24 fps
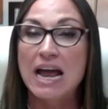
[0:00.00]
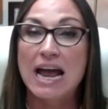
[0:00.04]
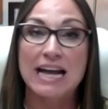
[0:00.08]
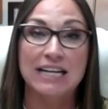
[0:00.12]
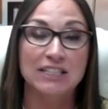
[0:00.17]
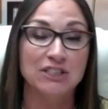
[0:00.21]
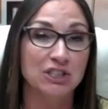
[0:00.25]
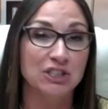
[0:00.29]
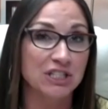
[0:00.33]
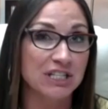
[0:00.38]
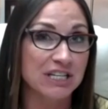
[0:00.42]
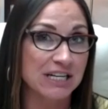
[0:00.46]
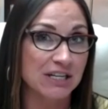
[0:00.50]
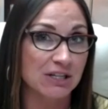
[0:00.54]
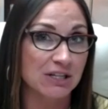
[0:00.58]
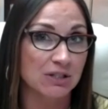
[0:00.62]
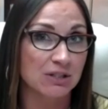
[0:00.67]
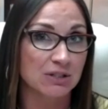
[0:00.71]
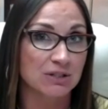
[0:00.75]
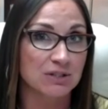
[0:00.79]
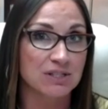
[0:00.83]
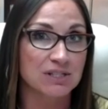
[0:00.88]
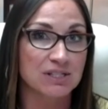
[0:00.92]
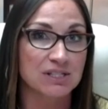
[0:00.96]

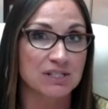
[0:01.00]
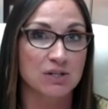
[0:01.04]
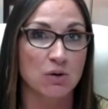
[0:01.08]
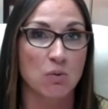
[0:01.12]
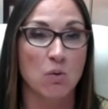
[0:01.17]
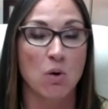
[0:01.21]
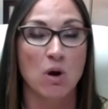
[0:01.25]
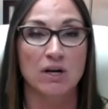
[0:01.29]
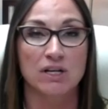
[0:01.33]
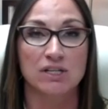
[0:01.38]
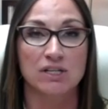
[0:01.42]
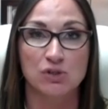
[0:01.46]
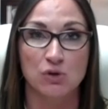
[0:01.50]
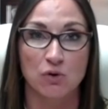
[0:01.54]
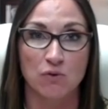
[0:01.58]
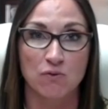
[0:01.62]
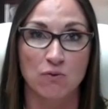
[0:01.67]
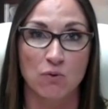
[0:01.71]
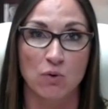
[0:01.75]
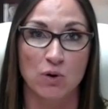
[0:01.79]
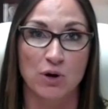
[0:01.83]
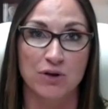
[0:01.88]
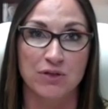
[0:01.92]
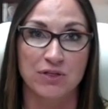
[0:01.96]
engineers, so on and so
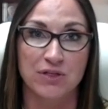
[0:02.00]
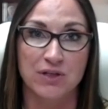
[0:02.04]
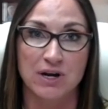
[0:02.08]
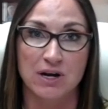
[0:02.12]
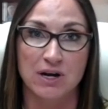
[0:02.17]
forth.